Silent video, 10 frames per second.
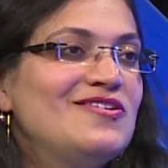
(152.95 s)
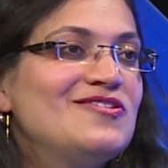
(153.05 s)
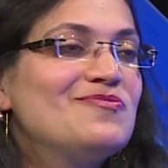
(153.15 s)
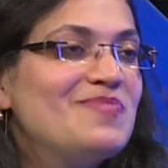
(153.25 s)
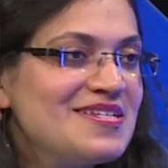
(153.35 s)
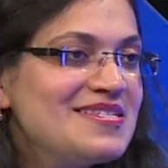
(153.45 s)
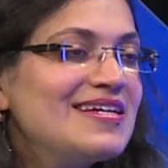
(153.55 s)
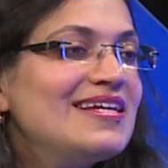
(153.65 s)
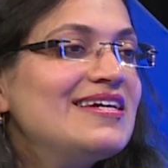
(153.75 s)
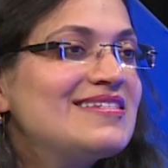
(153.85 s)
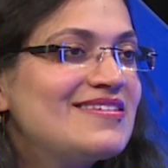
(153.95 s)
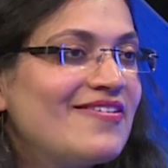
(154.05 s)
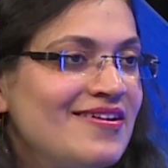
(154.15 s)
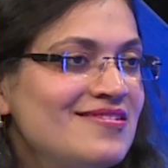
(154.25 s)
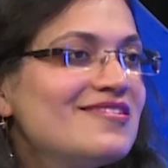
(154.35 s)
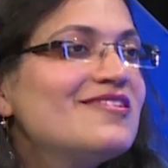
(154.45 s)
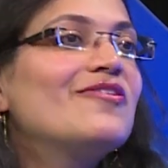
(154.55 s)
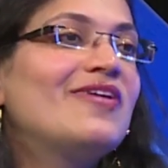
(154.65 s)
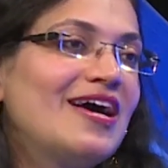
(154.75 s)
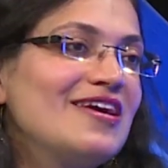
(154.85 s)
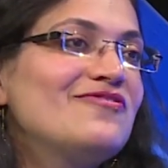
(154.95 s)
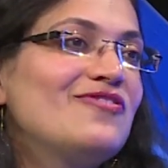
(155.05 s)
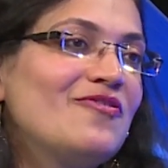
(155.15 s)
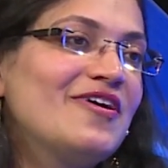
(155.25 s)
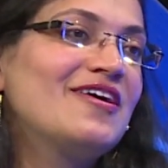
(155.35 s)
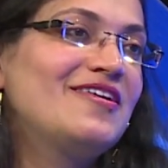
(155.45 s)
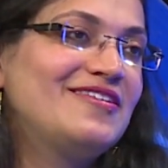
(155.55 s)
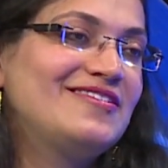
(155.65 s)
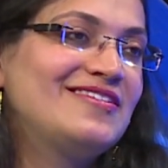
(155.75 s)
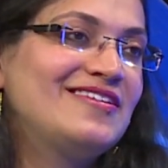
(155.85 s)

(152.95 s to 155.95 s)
to basically surrender your life over here